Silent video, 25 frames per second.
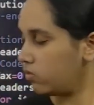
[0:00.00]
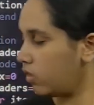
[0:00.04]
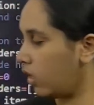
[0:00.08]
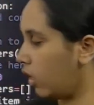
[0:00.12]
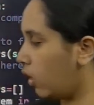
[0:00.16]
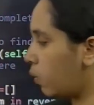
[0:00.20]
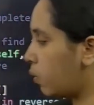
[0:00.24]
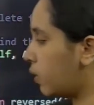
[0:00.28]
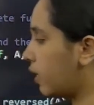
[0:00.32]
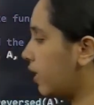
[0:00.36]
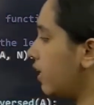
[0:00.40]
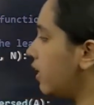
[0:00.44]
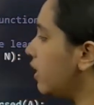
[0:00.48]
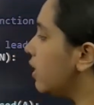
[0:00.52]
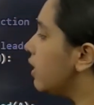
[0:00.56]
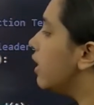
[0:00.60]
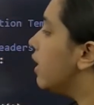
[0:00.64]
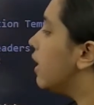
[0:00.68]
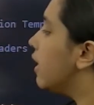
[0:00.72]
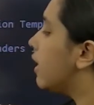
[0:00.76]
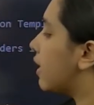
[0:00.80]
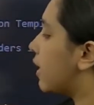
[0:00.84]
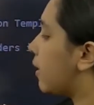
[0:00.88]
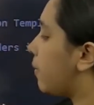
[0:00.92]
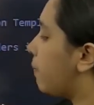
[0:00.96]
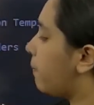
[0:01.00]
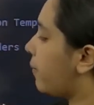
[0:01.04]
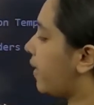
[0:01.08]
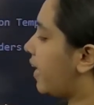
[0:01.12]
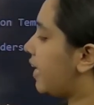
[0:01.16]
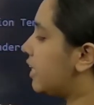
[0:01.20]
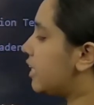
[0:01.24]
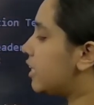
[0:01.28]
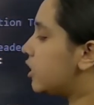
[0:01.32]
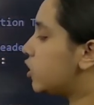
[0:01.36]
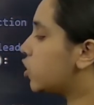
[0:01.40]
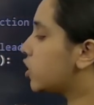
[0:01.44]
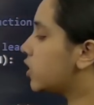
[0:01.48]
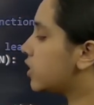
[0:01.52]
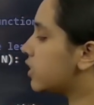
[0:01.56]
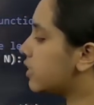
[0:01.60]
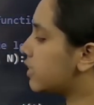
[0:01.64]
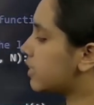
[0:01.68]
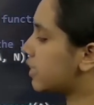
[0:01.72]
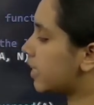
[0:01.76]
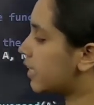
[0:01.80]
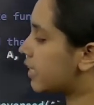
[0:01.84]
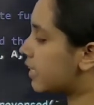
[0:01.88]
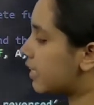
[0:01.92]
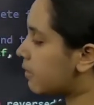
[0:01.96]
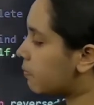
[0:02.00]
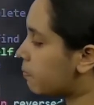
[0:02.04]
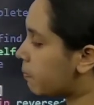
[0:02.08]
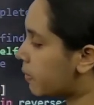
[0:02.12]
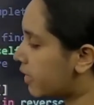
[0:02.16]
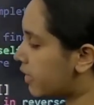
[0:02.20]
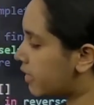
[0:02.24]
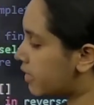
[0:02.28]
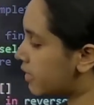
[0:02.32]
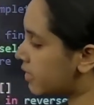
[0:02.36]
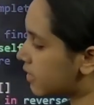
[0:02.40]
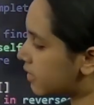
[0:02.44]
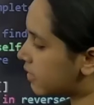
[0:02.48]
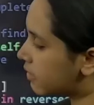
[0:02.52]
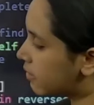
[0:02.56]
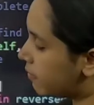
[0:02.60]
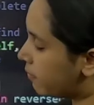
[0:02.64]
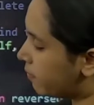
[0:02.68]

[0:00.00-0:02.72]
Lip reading: Okay, compilation is taking place.